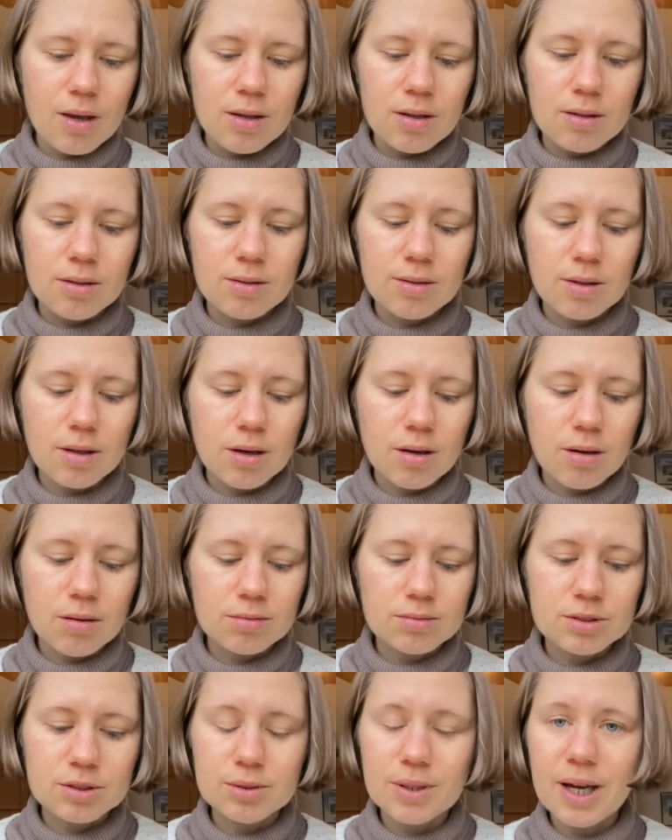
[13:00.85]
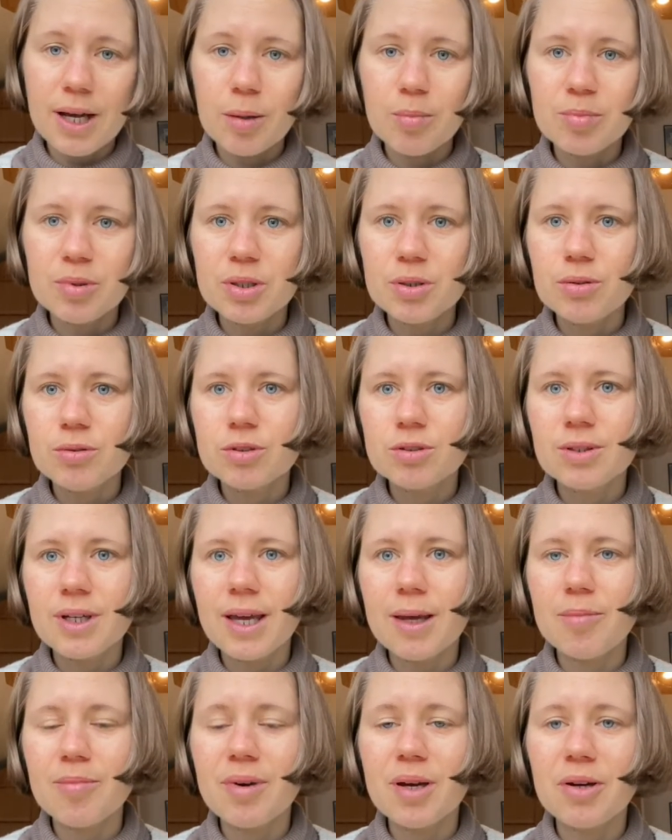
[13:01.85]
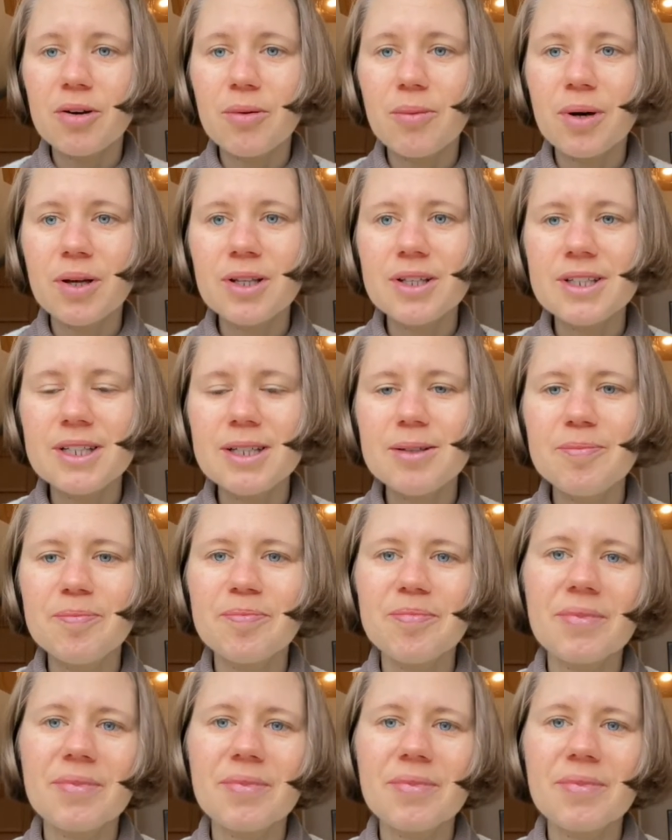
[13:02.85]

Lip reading: So to help you to get better quality.